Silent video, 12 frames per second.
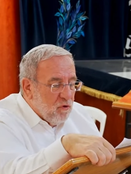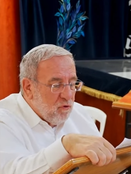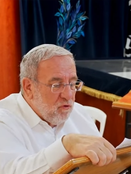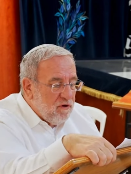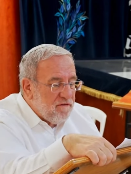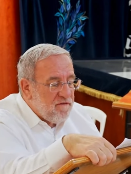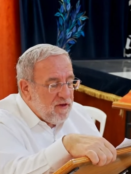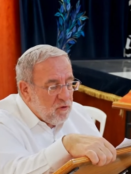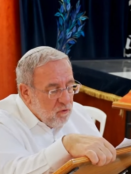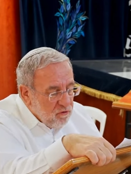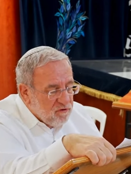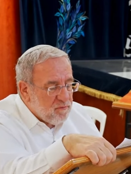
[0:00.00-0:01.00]

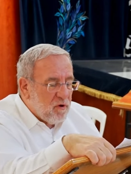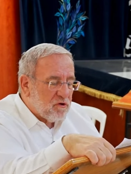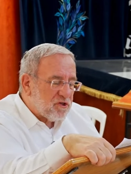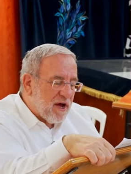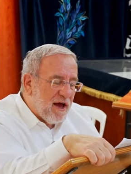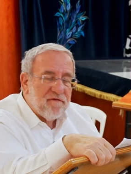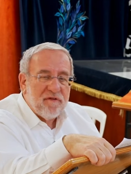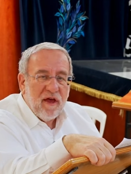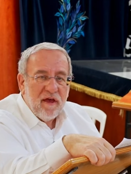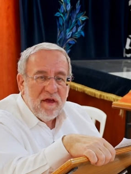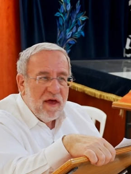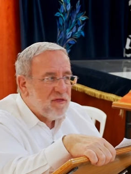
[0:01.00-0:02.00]
Uneviut Moshe
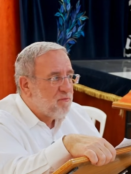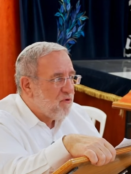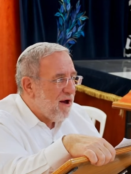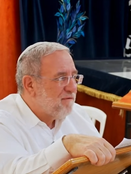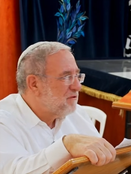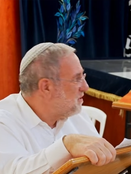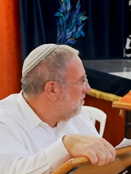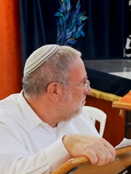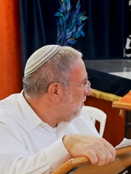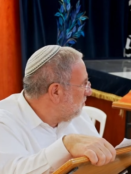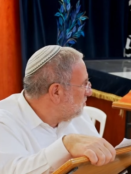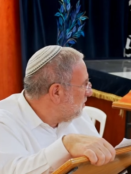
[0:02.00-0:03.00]
Avde, and the prophecy of
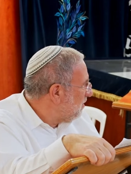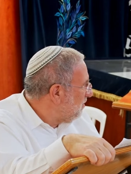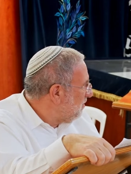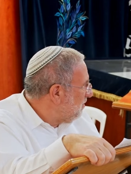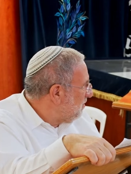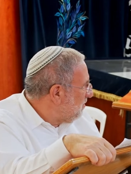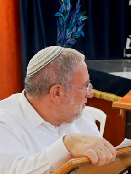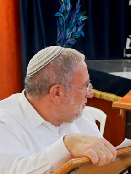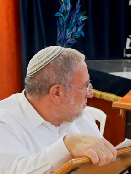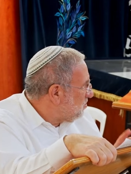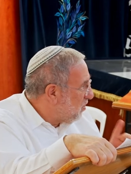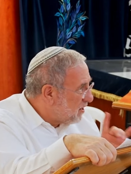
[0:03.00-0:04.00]
Moshe.
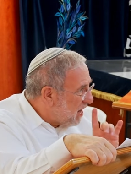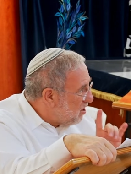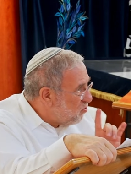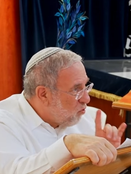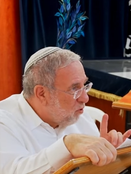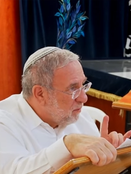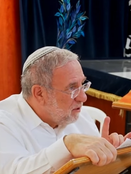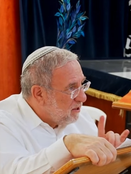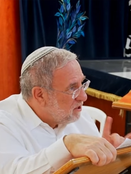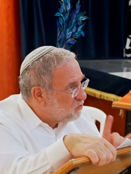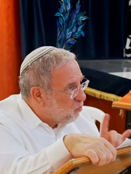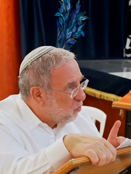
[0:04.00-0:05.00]
So again, normally
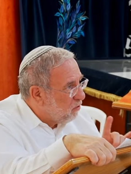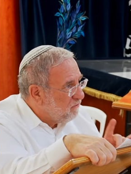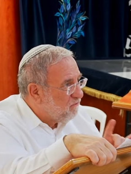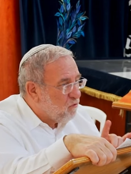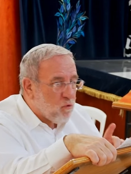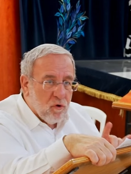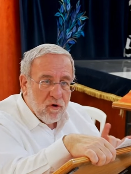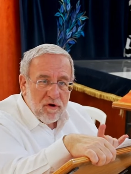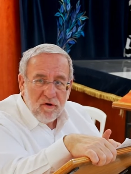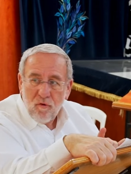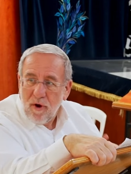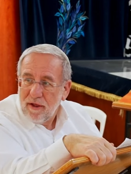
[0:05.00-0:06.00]
he's word for word
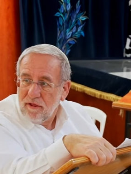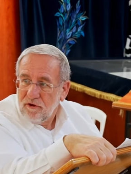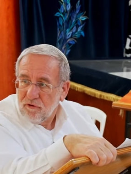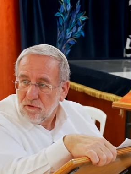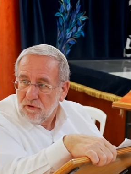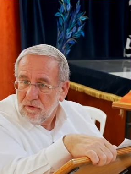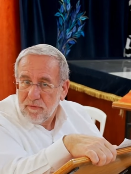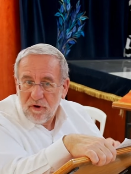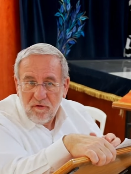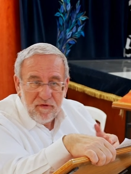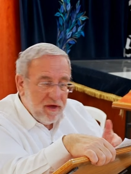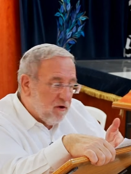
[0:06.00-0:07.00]
and quite literal, but
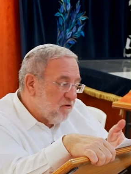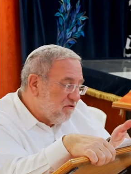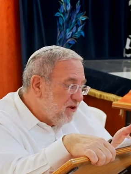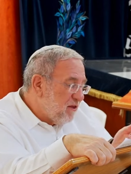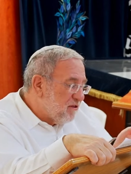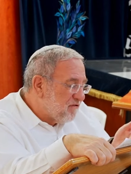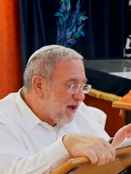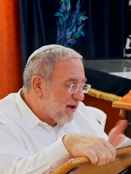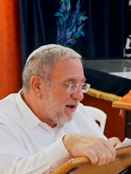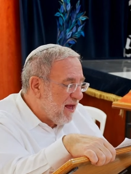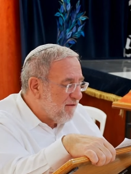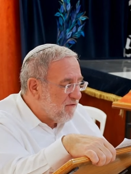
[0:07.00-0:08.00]
over here you see in the
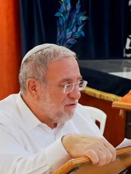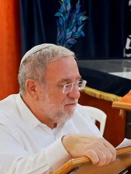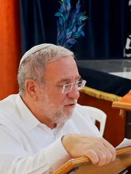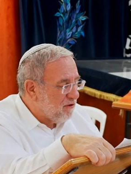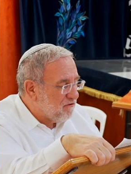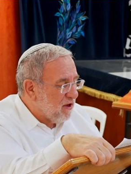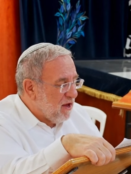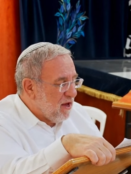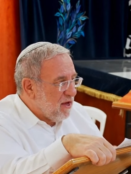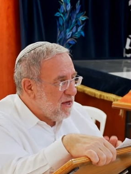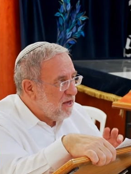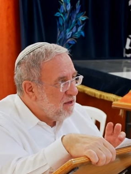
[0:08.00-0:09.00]
second half of the verse,
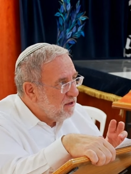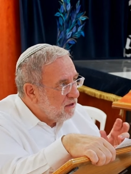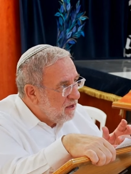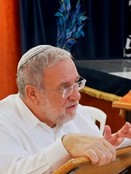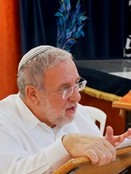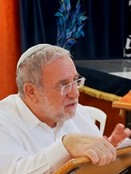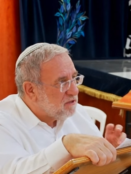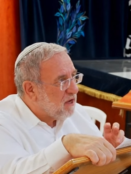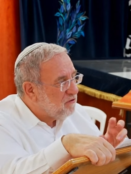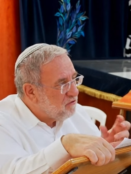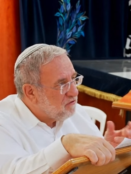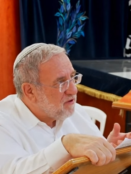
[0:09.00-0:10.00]
he does
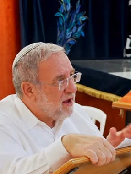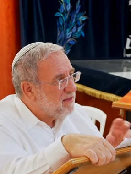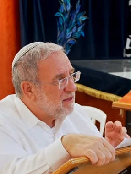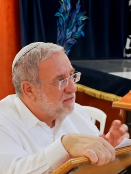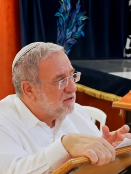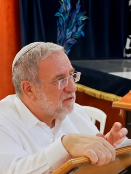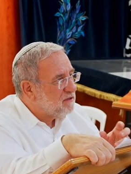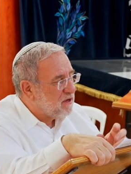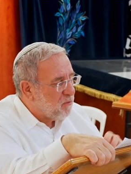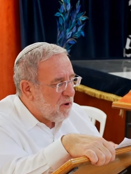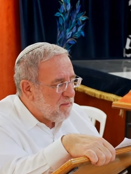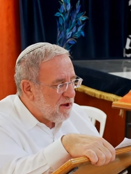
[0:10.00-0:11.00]
understand that this is
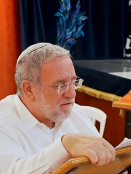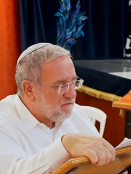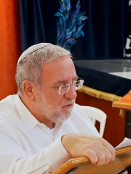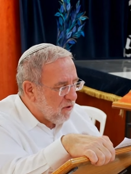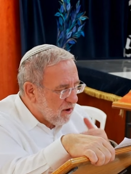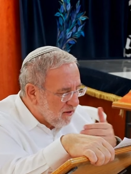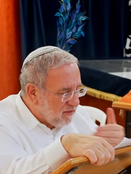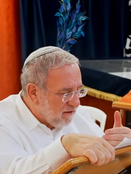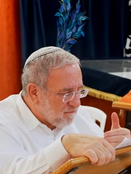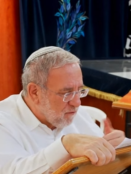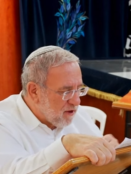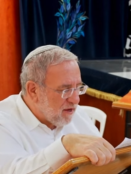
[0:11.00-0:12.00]
somewhat metaphoric, and
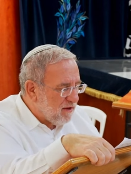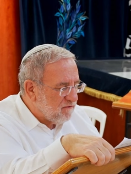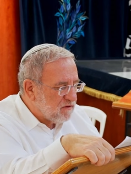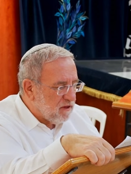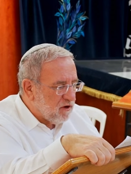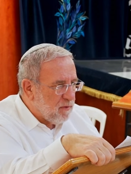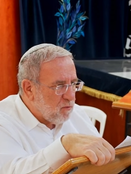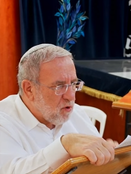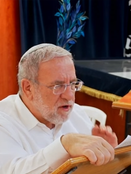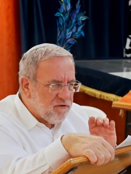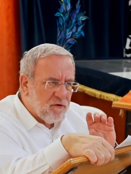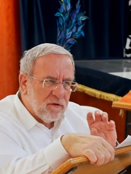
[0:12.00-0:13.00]
therefore he gives a little bit more,
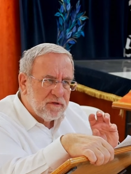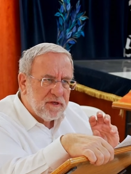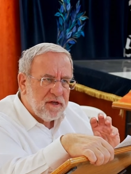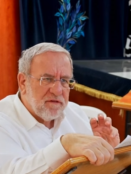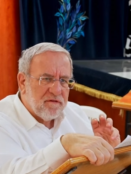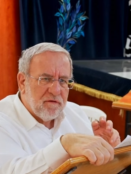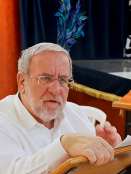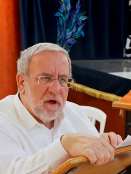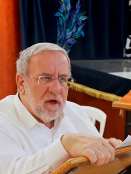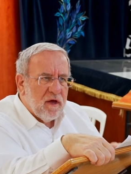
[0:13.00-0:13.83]
and he turns it into